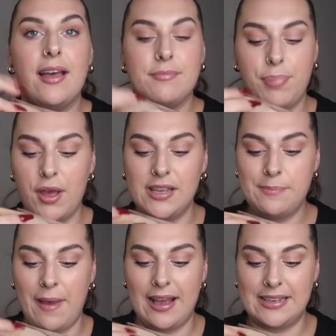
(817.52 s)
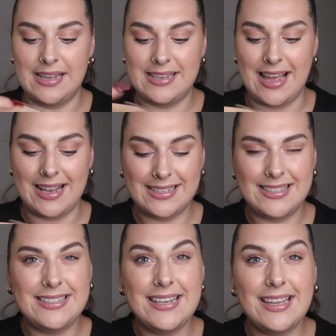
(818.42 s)
perspex is like
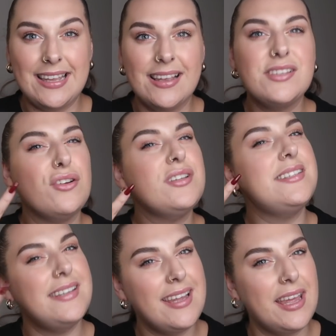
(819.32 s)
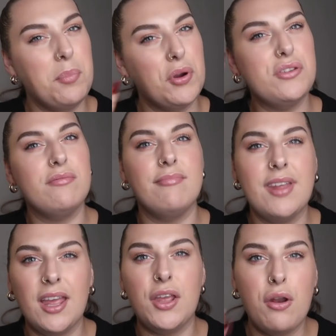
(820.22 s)
sticky. It's not sticky, but
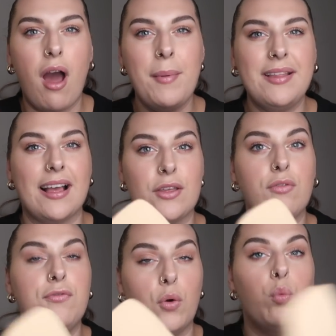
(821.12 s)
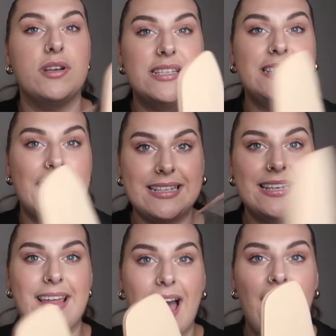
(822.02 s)
you know what I mean? Like your foot would stick
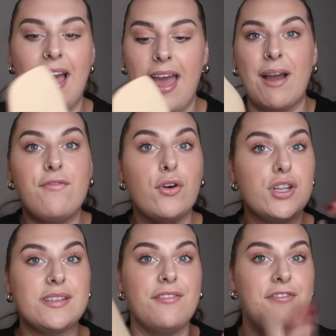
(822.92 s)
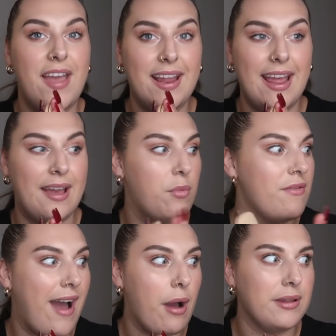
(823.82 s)
to that. My foot doesn't fit in it
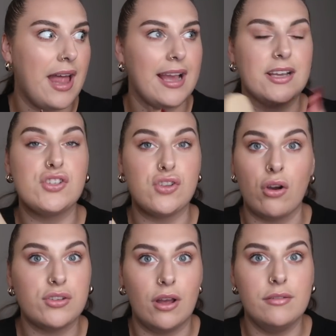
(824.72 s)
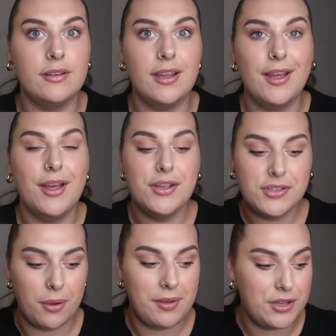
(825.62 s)
without like socks on.
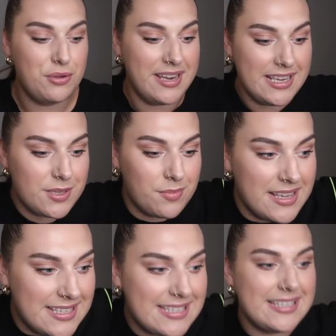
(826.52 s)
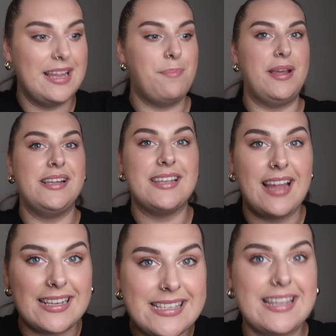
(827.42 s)
So you need something slippy to
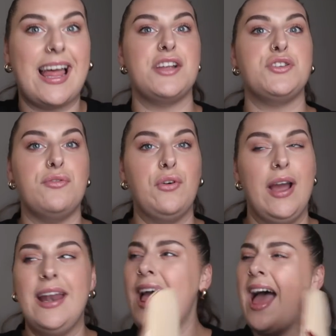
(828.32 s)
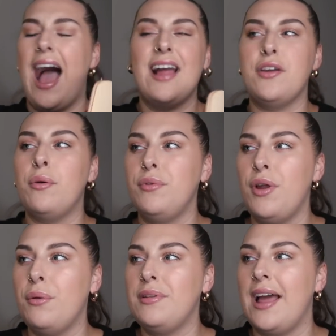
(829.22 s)
like slide your foot in. I don't
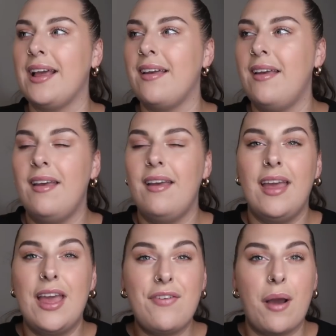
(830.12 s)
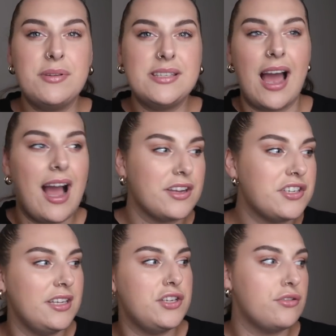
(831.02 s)
know, like if I was to
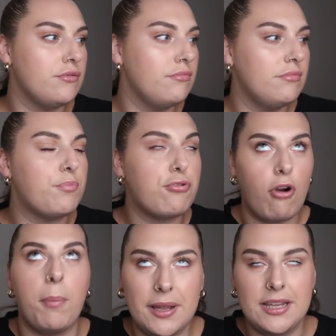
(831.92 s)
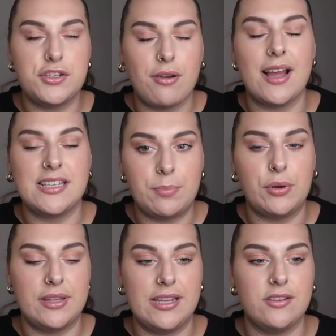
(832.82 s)
actually properly try to
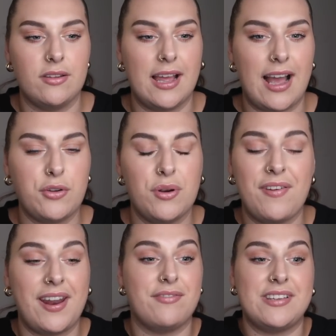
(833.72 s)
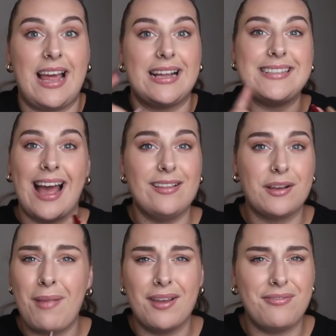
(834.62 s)
put these on, like I don't know if I'd have to like
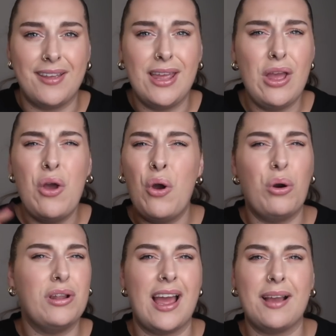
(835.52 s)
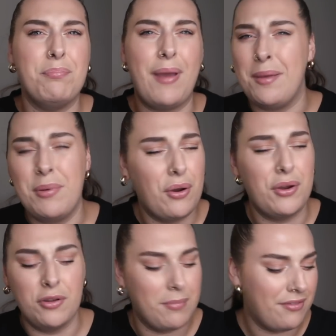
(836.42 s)
talc my feet or like baby
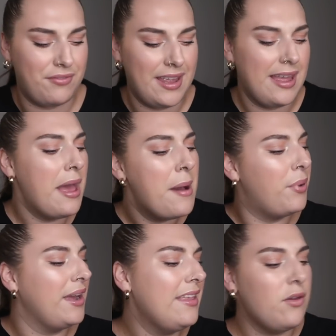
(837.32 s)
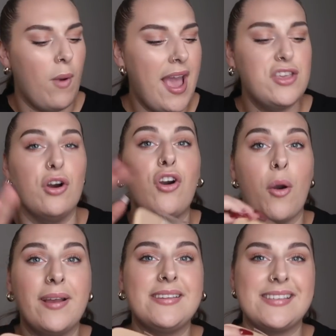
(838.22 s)
oil my feet, but either way you're
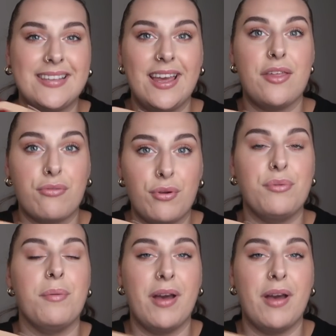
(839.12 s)
going to see it through the